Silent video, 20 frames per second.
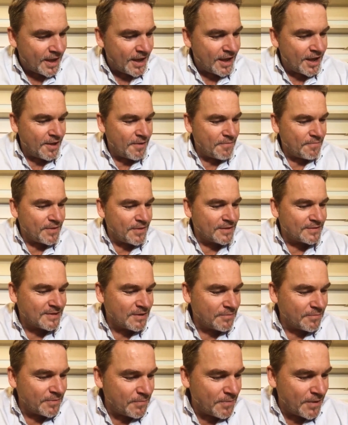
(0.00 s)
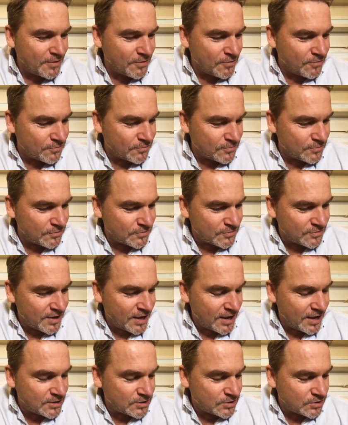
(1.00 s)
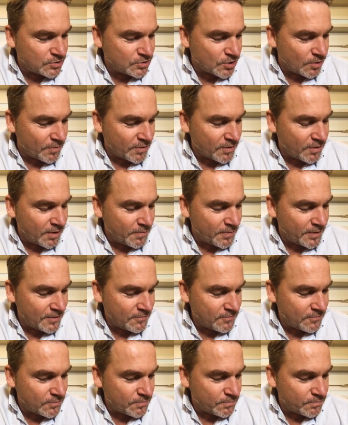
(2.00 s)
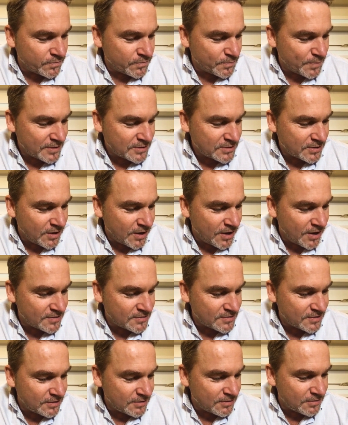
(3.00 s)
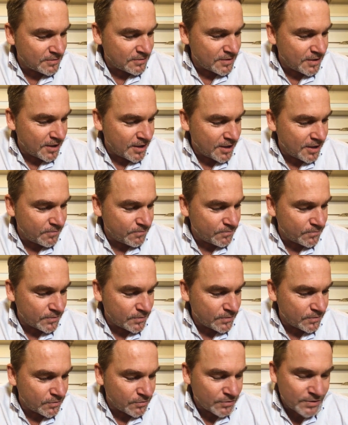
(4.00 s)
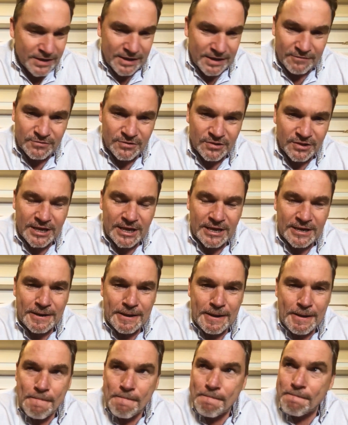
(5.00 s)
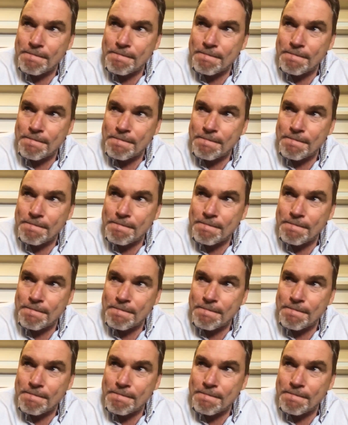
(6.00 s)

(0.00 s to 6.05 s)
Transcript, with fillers: And tell me about your day job. I believe you specialize in looking after the kidney.